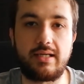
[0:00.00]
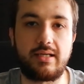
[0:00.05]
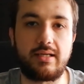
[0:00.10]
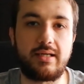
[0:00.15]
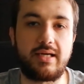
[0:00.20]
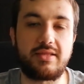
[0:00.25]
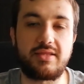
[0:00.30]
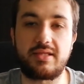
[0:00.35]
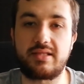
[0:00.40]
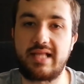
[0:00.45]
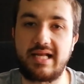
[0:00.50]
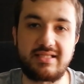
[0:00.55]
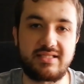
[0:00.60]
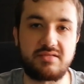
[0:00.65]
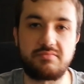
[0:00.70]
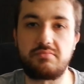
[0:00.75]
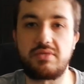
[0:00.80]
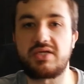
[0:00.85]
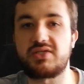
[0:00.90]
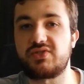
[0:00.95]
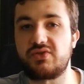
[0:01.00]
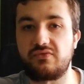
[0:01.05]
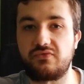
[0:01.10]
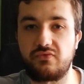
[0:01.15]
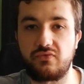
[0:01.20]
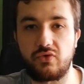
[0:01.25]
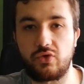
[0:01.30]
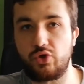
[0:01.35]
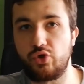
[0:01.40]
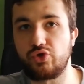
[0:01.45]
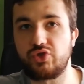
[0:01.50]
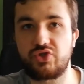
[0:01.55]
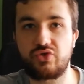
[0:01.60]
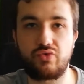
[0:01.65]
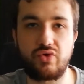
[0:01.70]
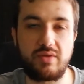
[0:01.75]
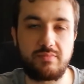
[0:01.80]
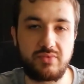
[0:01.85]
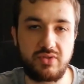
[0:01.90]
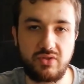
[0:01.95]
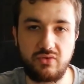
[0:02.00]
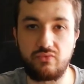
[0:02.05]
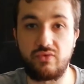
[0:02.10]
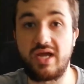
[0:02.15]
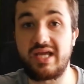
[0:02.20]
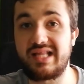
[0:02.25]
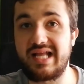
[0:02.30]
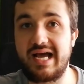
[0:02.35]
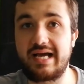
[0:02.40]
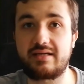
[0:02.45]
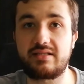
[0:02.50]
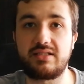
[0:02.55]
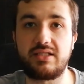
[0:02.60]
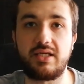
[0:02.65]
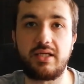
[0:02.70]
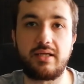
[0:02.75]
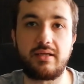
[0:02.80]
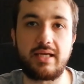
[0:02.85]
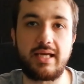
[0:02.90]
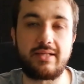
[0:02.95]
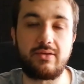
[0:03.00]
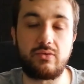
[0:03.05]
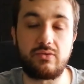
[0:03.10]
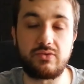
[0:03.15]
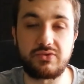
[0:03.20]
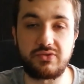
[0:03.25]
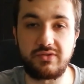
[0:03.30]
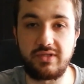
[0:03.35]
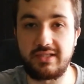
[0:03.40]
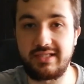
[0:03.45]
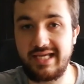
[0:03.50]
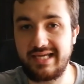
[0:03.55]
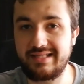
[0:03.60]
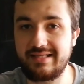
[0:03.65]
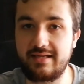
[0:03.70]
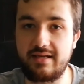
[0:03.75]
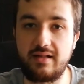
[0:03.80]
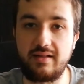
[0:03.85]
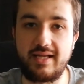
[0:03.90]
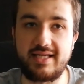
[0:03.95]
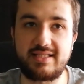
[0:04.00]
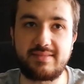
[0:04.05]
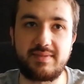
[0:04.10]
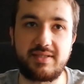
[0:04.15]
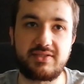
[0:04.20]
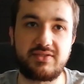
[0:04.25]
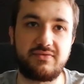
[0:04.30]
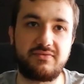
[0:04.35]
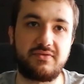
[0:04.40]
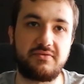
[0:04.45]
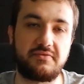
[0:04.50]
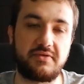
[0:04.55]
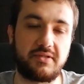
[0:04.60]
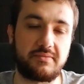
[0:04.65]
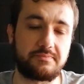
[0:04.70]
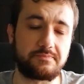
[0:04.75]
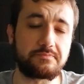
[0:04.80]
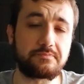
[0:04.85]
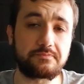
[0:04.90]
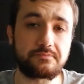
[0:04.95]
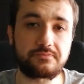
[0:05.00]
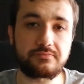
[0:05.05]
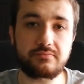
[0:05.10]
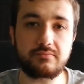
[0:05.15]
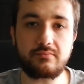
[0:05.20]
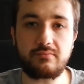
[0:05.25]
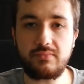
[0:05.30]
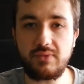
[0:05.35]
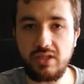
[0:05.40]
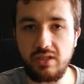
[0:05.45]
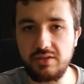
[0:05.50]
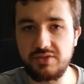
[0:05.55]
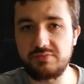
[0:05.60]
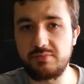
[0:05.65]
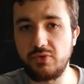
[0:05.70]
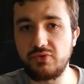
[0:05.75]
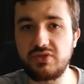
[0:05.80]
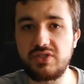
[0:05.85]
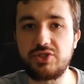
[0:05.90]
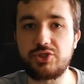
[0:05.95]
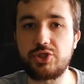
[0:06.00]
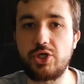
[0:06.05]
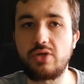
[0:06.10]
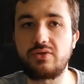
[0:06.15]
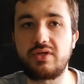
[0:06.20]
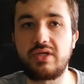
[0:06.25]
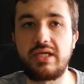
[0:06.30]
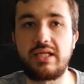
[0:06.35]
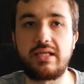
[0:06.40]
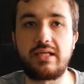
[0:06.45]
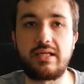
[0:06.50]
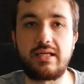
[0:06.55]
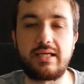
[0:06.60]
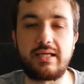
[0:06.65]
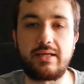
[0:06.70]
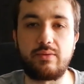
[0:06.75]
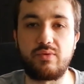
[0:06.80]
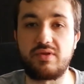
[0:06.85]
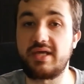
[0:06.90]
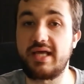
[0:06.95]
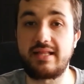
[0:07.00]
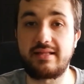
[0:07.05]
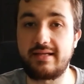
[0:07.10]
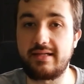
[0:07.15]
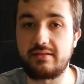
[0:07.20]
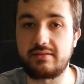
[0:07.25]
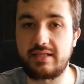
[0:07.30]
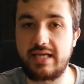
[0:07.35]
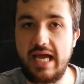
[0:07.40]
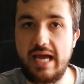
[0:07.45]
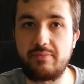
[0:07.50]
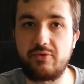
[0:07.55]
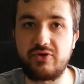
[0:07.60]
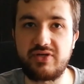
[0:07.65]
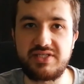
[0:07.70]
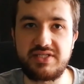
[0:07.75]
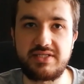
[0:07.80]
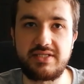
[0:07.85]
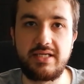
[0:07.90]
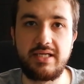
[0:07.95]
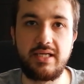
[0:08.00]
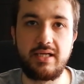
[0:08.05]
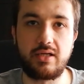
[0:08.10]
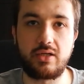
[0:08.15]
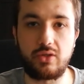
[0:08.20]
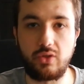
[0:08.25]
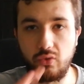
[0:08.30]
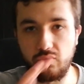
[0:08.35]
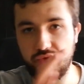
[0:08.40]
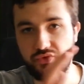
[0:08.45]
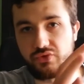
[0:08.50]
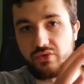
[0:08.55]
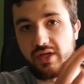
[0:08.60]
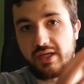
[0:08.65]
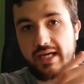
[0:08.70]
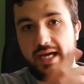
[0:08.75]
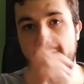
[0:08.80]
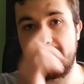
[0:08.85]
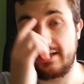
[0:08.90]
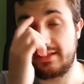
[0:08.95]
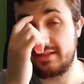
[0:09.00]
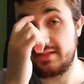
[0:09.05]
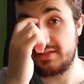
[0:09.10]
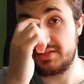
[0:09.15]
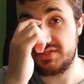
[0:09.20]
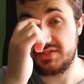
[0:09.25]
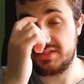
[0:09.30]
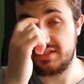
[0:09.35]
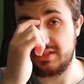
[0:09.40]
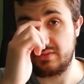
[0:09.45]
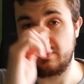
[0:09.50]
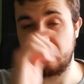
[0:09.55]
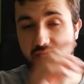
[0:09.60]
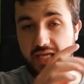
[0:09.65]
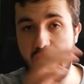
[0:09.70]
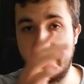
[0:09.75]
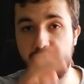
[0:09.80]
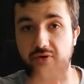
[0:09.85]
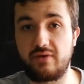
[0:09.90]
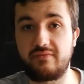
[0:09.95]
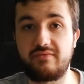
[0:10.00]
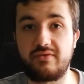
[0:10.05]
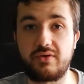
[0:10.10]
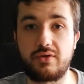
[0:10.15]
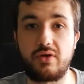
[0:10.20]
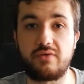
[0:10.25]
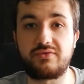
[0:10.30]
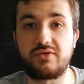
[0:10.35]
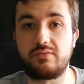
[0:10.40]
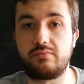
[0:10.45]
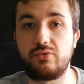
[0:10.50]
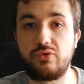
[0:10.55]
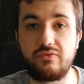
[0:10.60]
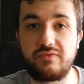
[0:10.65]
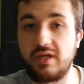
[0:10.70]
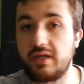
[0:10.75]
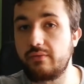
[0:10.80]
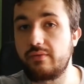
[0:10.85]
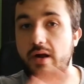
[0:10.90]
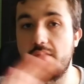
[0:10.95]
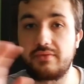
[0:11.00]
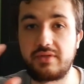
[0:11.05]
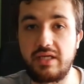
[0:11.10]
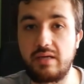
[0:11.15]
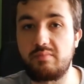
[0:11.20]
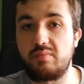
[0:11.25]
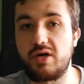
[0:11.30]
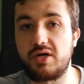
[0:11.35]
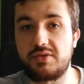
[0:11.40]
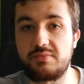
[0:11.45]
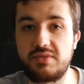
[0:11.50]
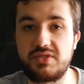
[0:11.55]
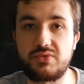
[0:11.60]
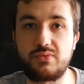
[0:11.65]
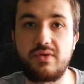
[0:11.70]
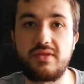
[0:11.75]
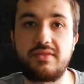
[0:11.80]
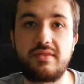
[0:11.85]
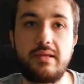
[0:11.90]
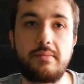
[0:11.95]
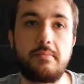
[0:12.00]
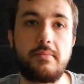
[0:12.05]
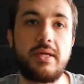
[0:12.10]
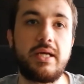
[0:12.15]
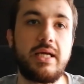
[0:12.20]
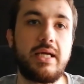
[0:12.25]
I think that's a mix of good script, great acting, and also the technical aspects of the film. It's mostly shot in with handheld cameras, close to the characters, with camera very often moving around the apartments with them.